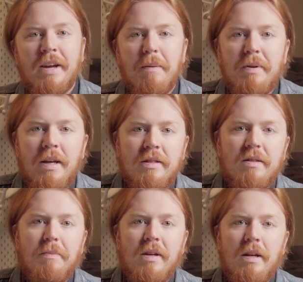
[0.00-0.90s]
company has
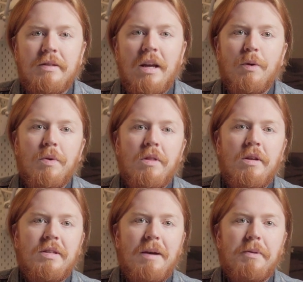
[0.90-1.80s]
submitted its
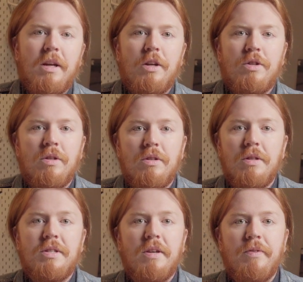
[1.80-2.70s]
airworthiness application to
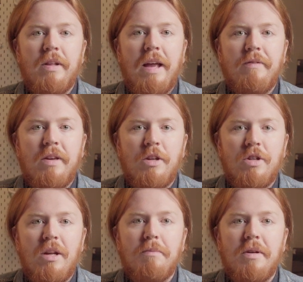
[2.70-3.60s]
the Civil
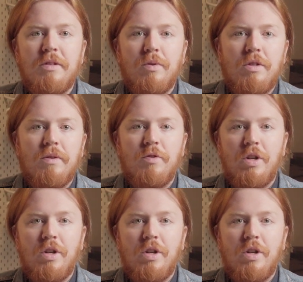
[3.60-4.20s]
Aviation Administration administration of